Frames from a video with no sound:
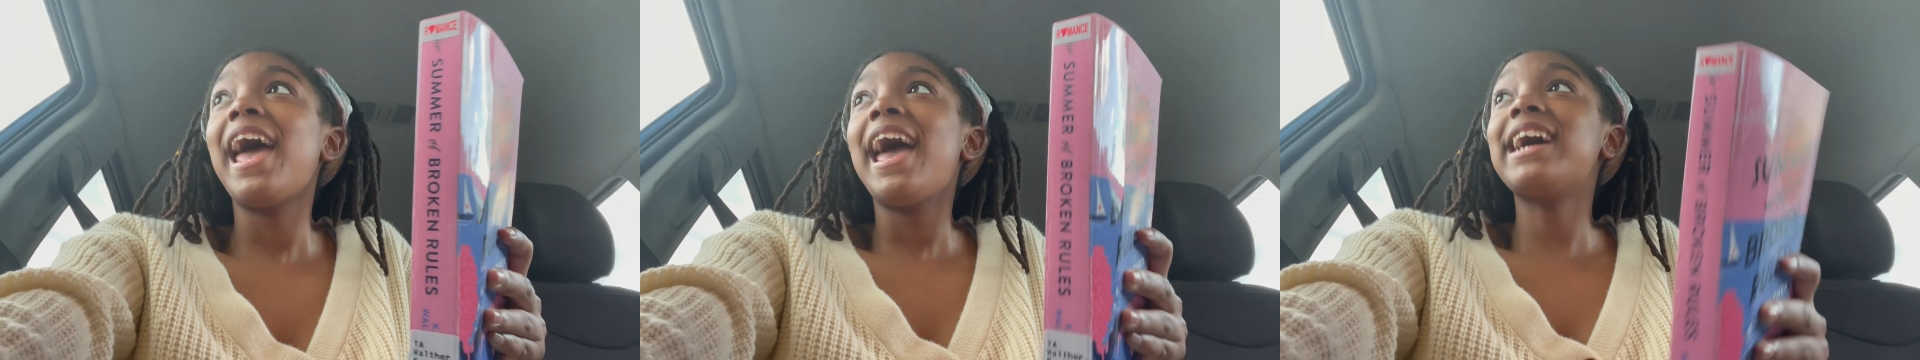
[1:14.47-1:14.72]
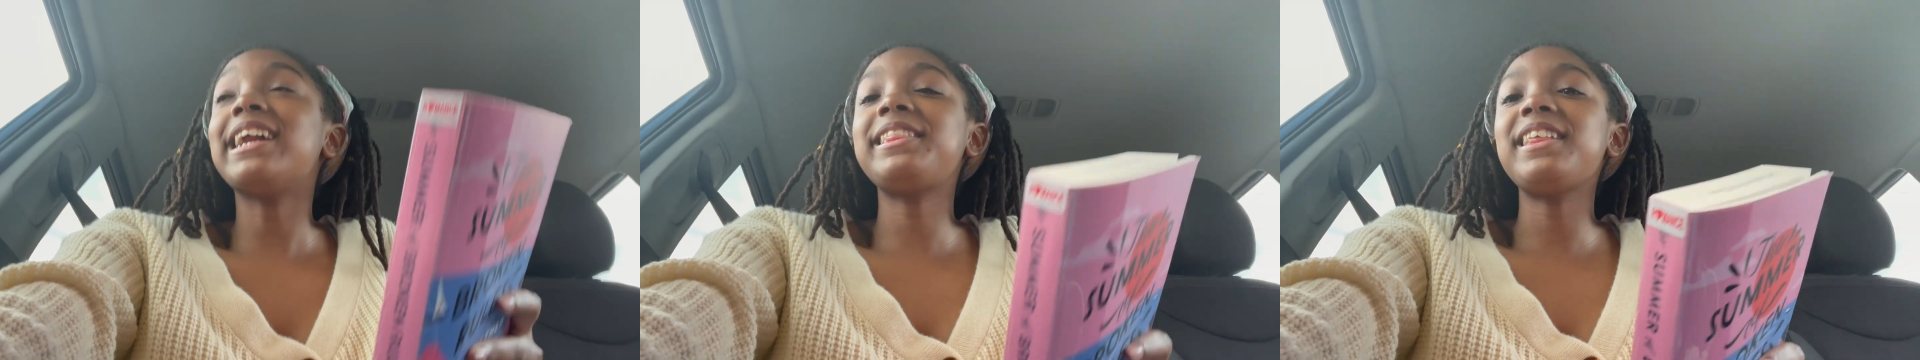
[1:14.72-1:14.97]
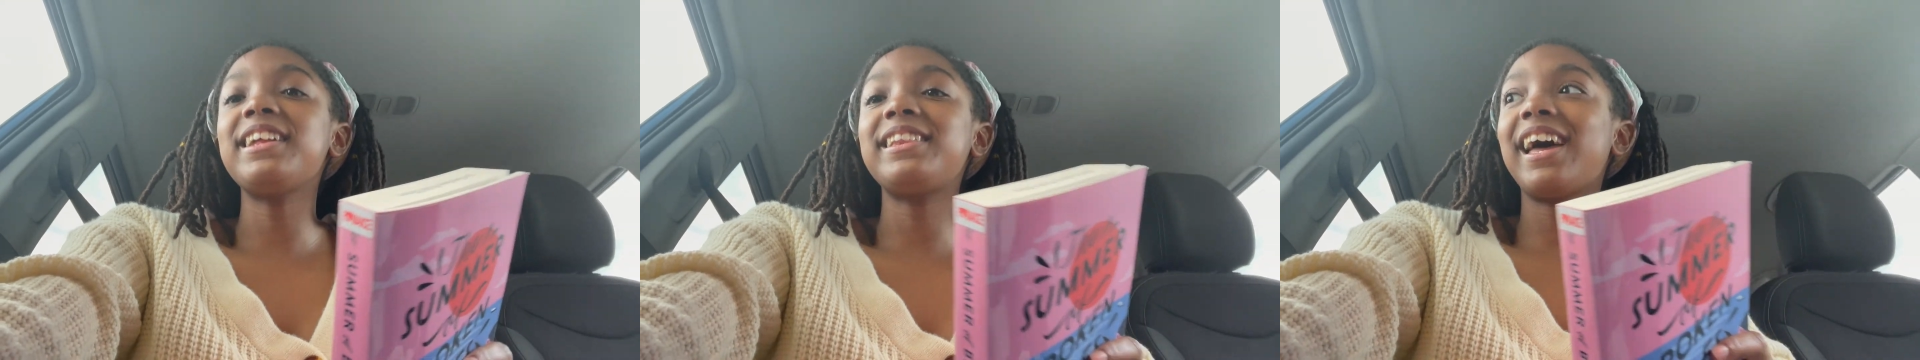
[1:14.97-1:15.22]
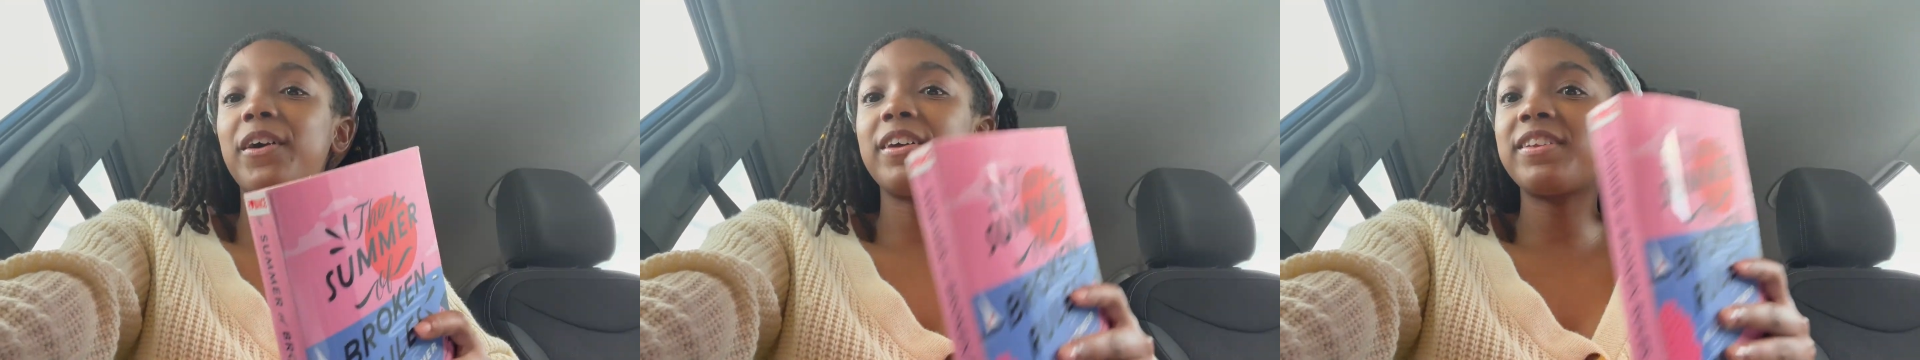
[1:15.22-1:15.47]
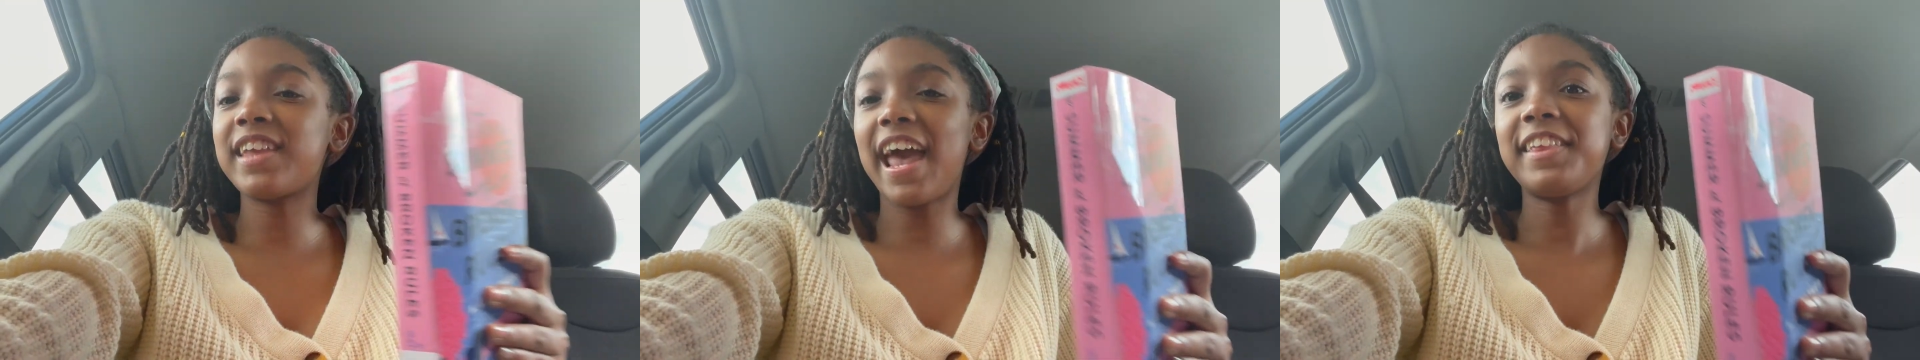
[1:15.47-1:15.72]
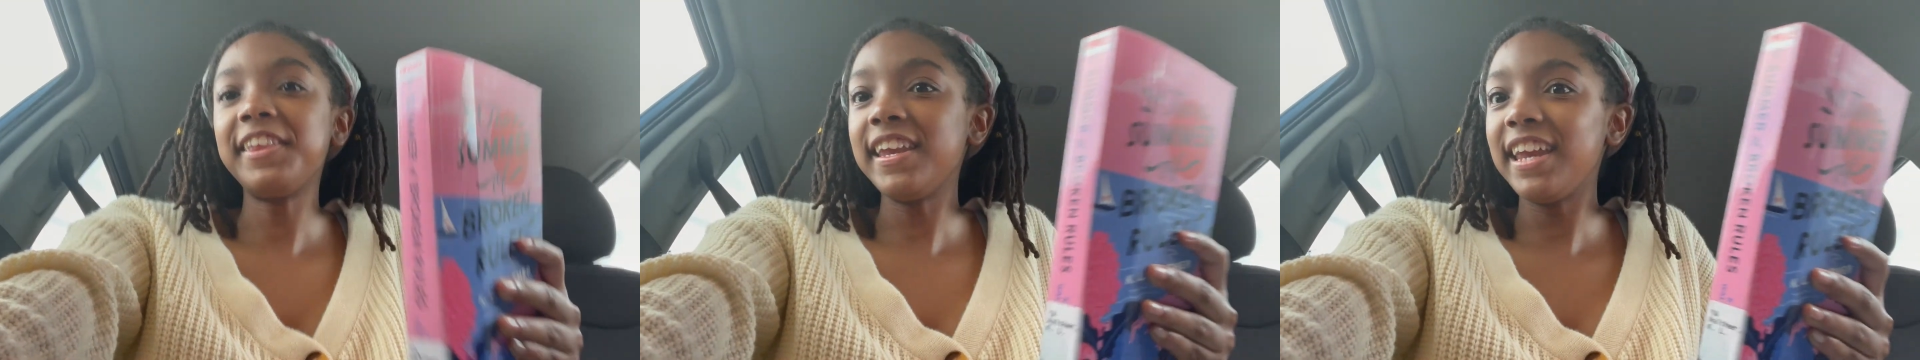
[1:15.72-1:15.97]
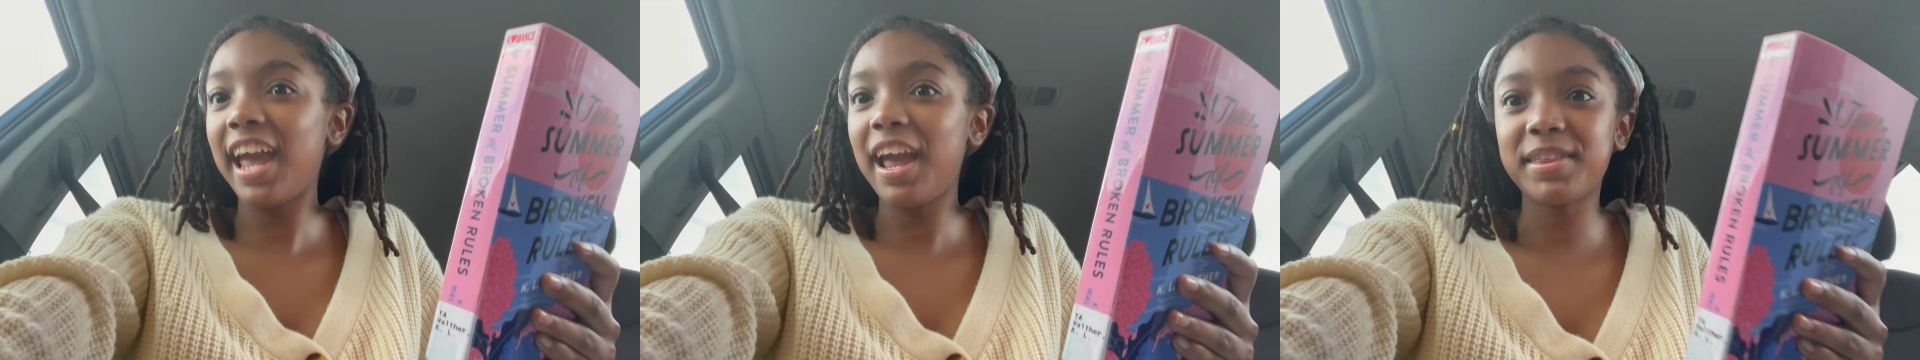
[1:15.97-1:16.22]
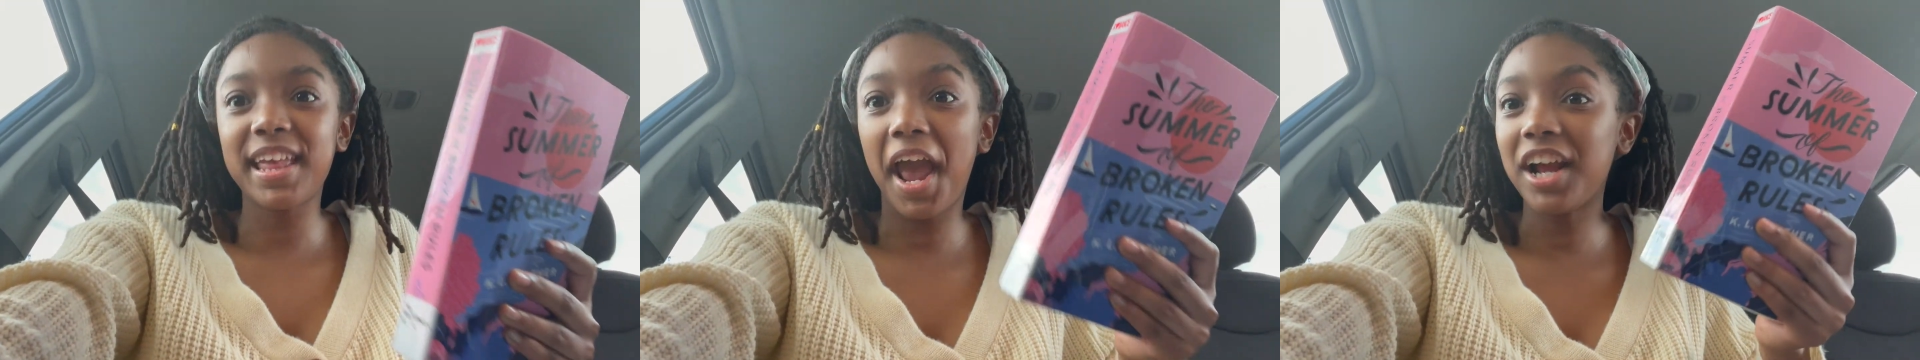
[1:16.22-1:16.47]
And I think the assassin
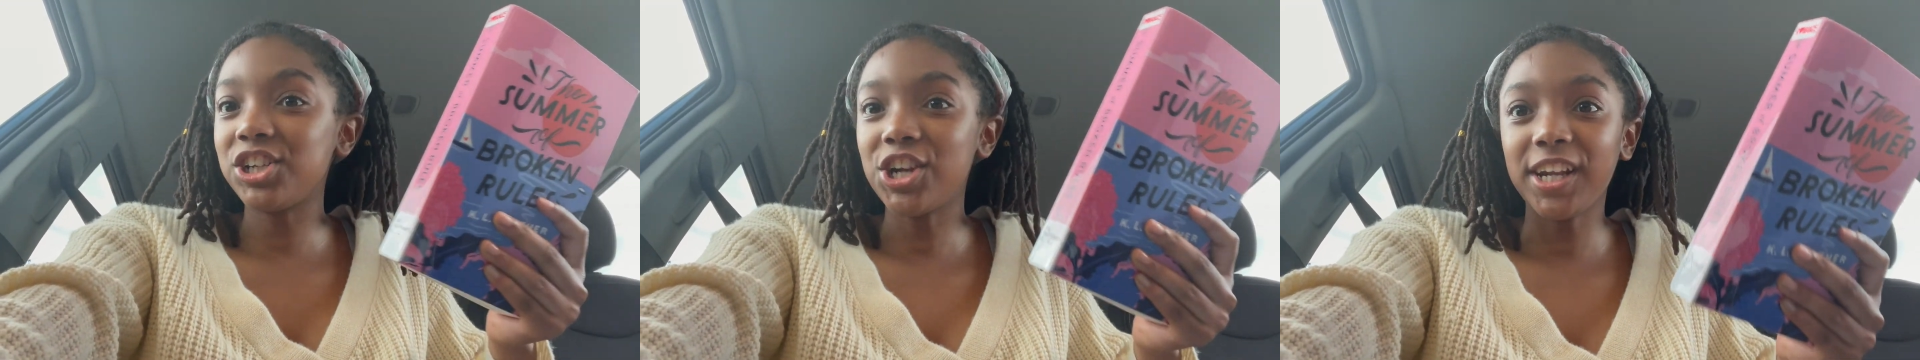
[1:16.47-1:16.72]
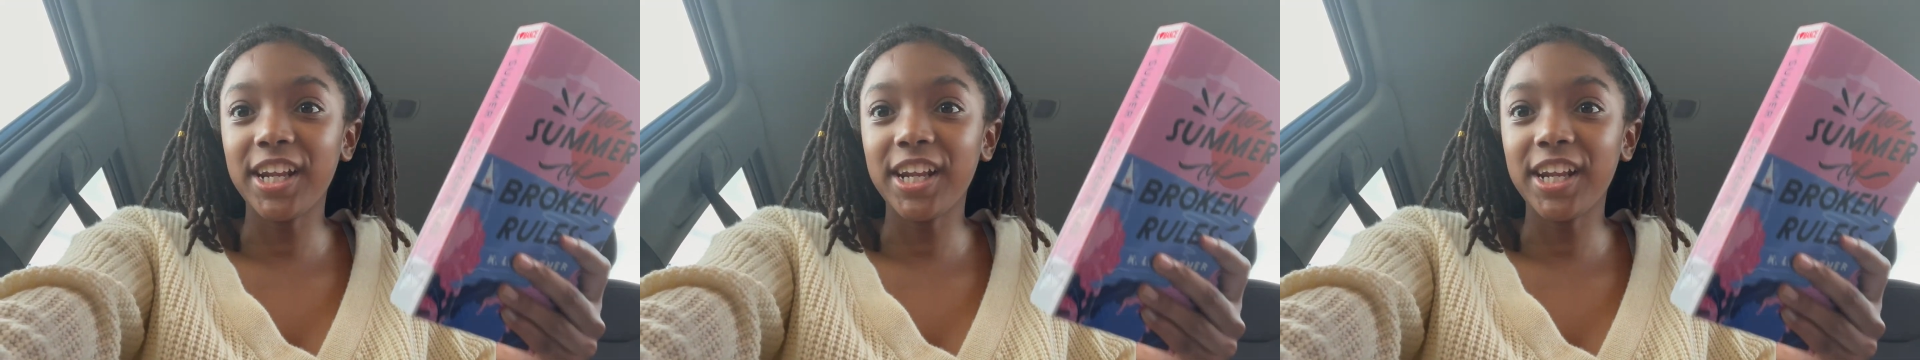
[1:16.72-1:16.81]
game's actually